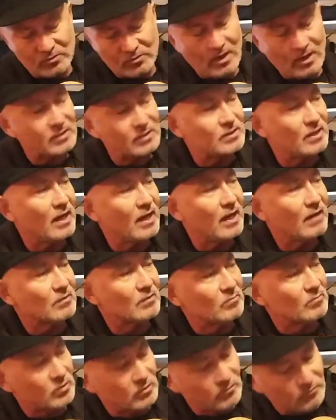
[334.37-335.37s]
You actually have
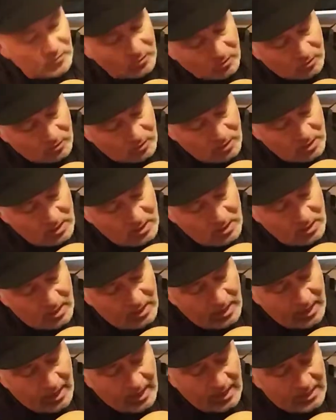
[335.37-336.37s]
to move your
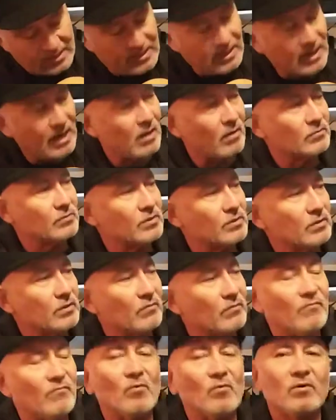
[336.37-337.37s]
hand down to
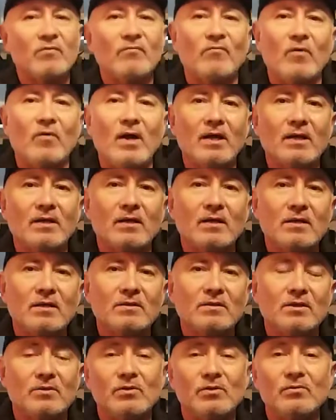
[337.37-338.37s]
the fourth fret
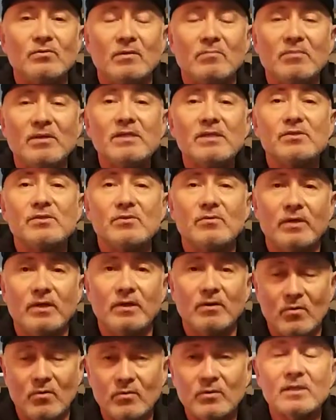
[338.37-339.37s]
to tune the B
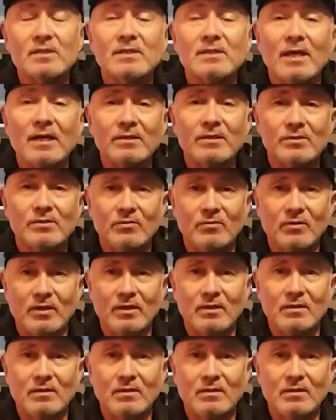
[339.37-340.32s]
string or the second string.